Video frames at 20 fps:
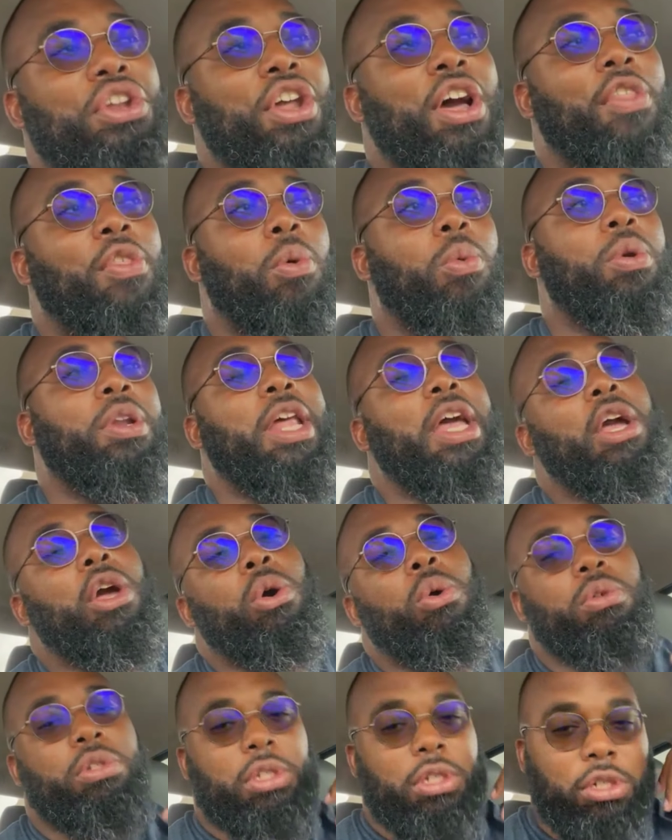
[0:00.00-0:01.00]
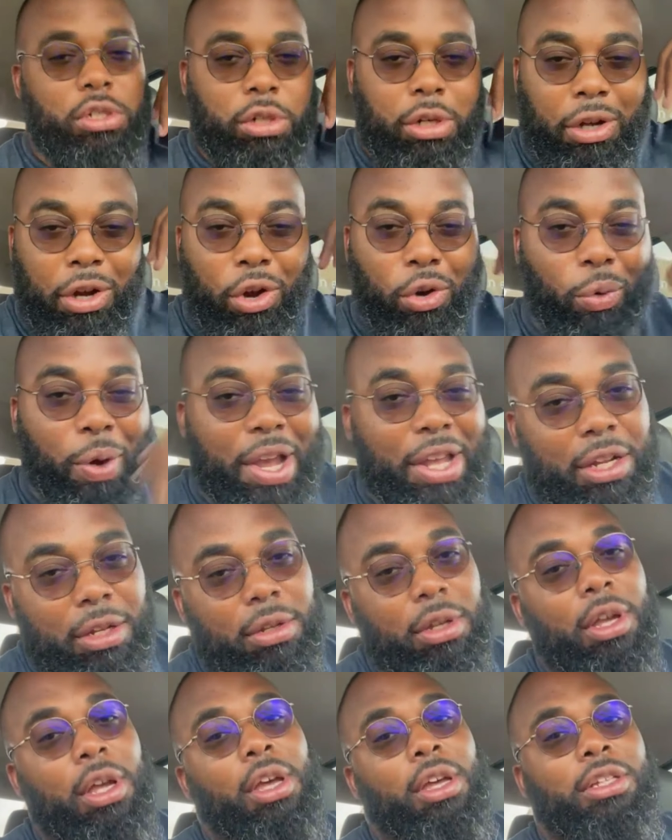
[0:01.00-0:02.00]
another one that goes into
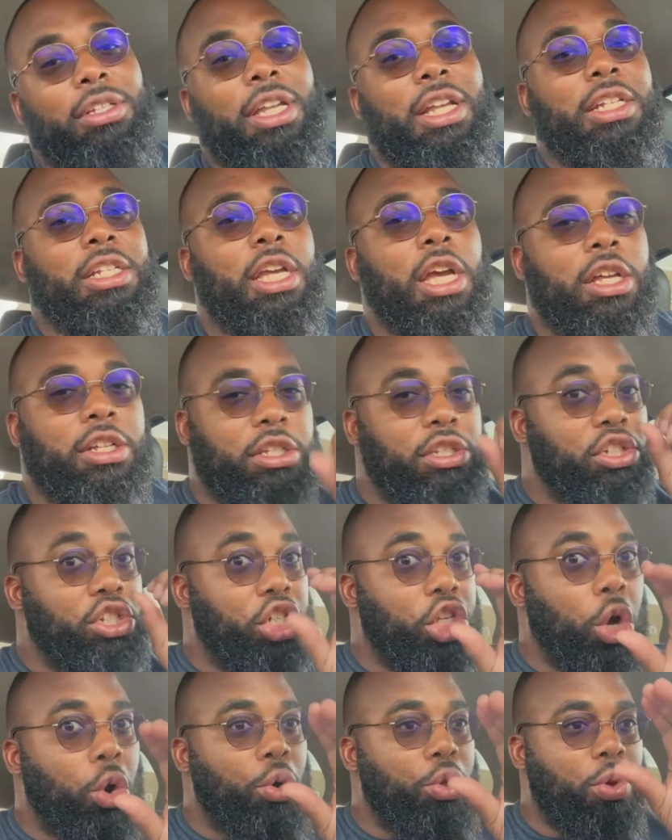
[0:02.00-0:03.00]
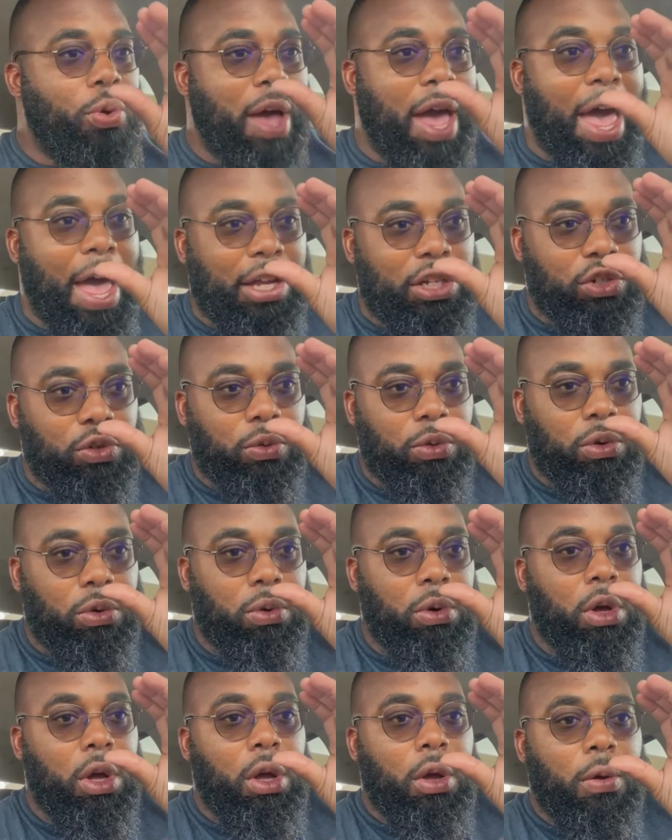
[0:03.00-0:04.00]
greater details and show you
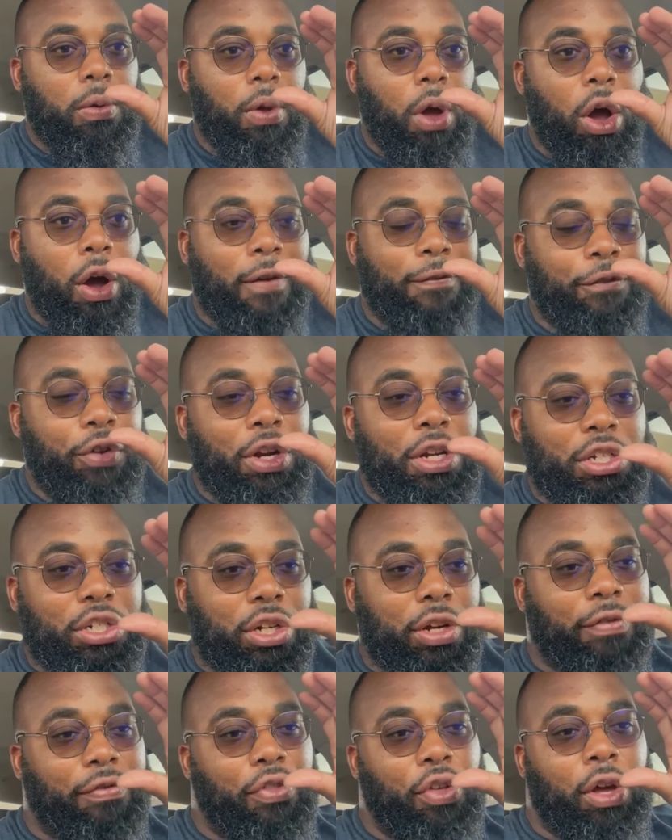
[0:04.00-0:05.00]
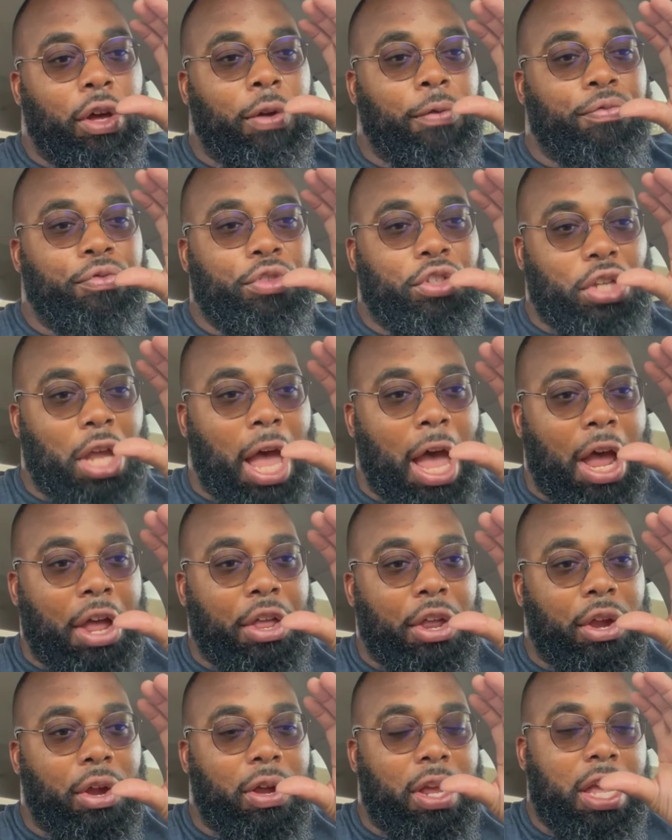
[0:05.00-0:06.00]
actual footage of the
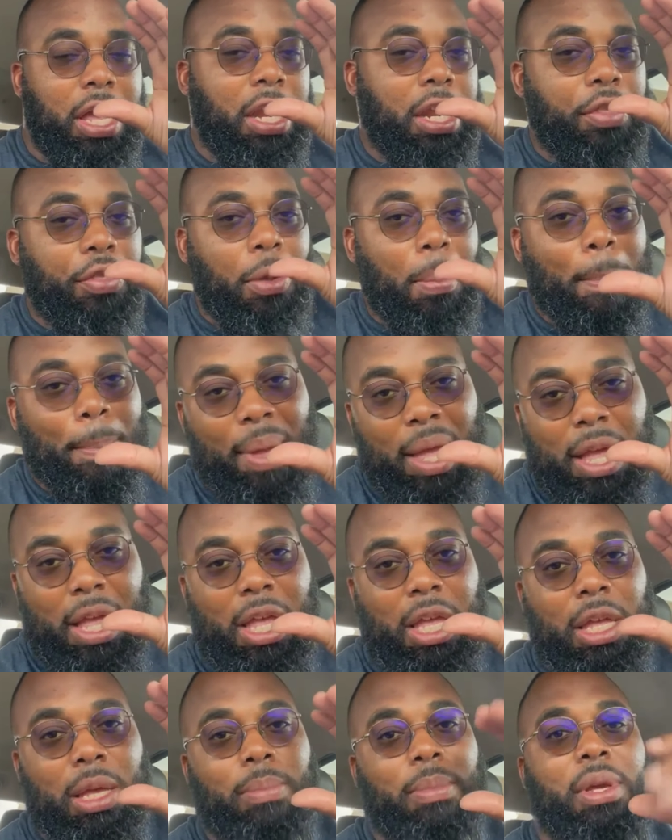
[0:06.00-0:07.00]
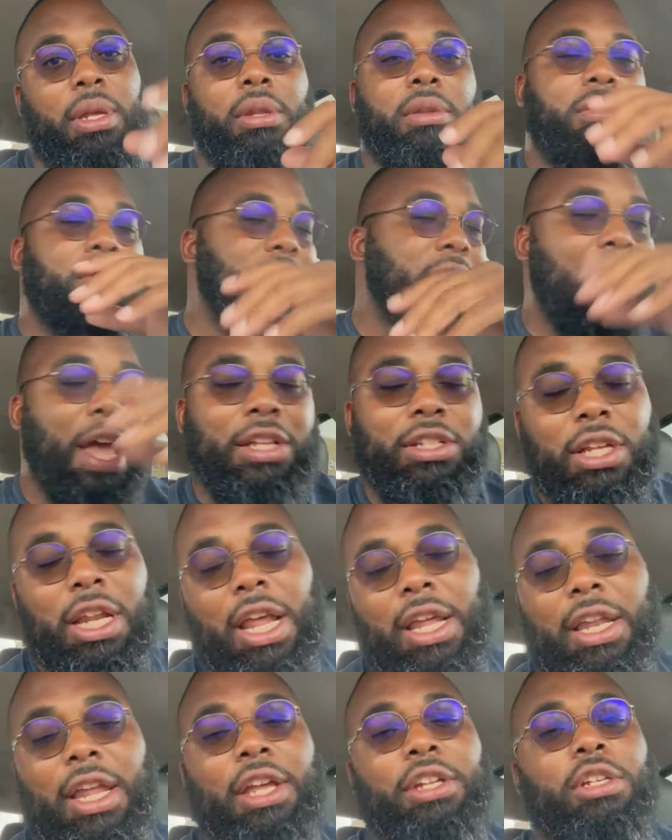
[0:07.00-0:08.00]
tire hitting the beam and things of
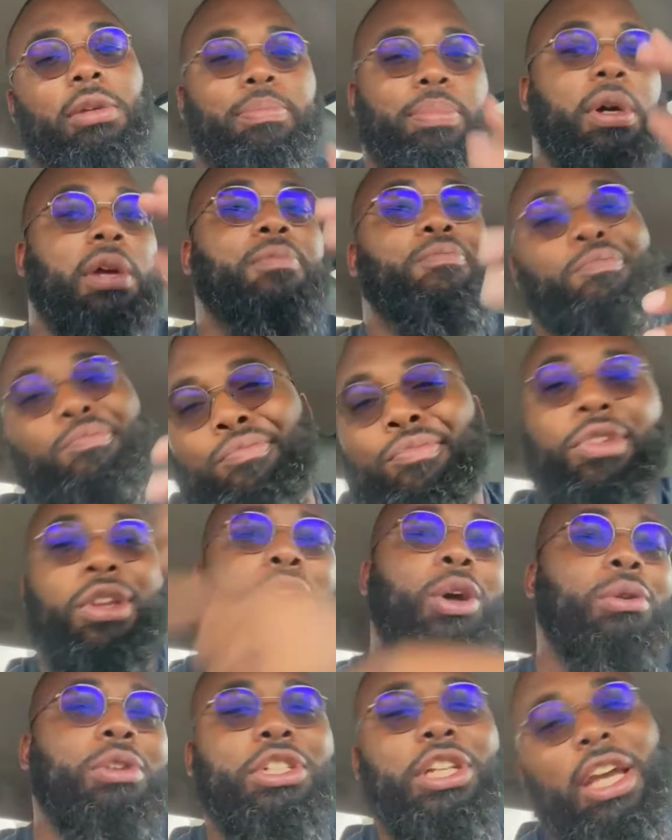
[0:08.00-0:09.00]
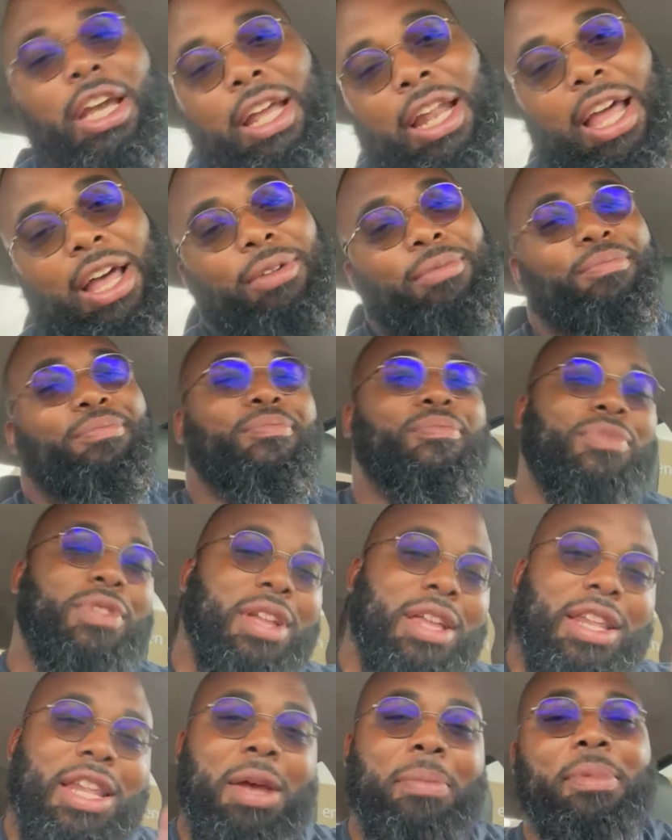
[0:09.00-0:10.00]
that nature. But go check it out.
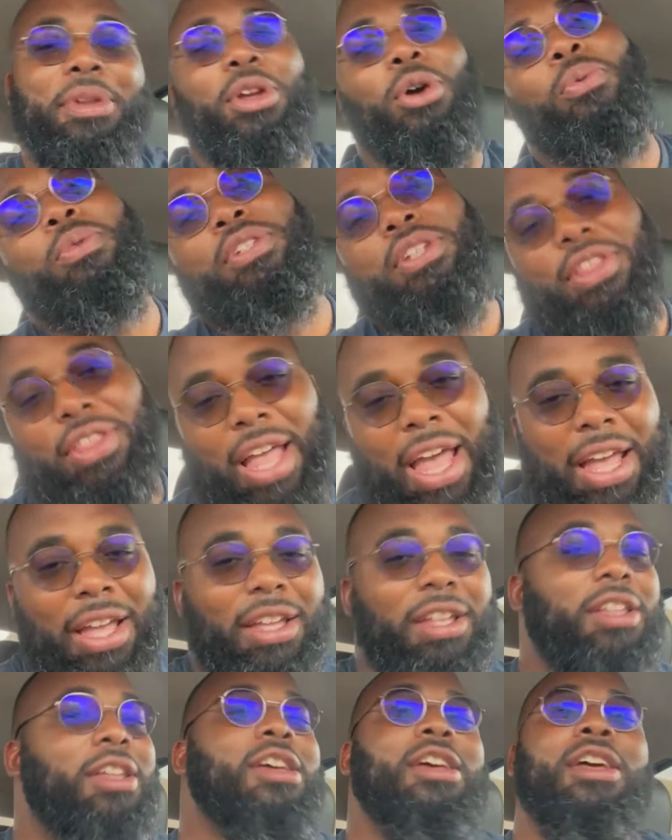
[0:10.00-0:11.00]
Let me know what you think.